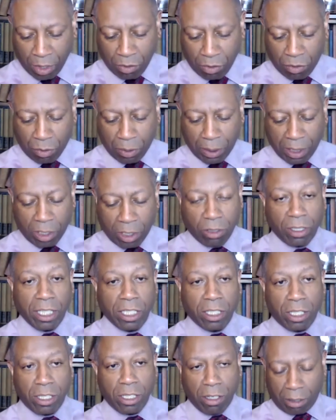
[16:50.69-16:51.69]
Through
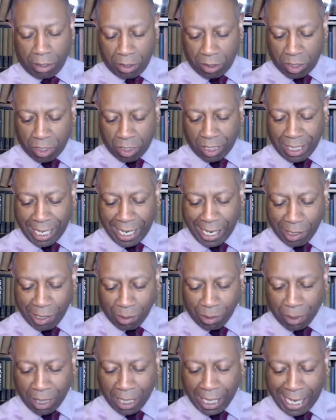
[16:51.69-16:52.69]
increased knowledge to
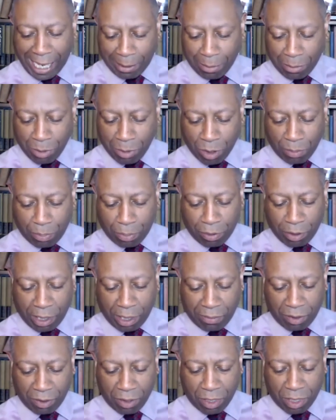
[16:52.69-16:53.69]
help counter
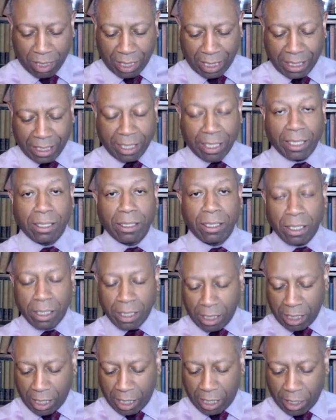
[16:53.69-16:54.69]
previous thinking
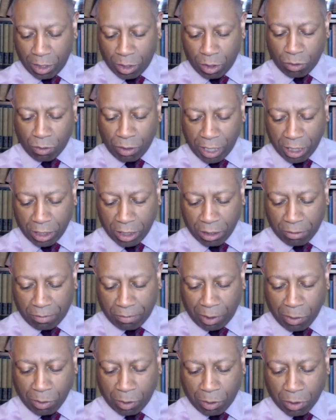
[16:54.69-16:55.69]
and increased
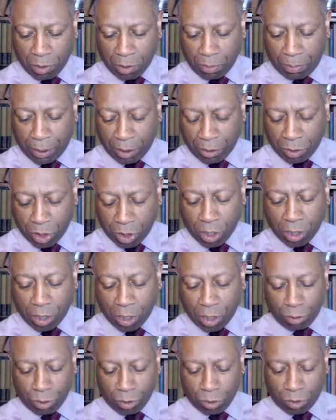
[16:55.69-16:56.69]
focus upon
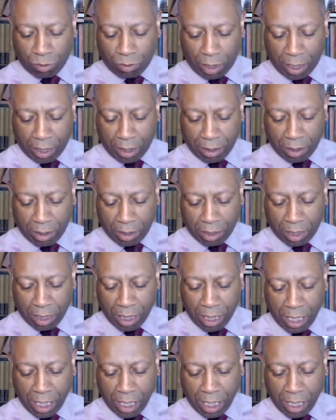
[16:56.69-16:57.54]
children's rights,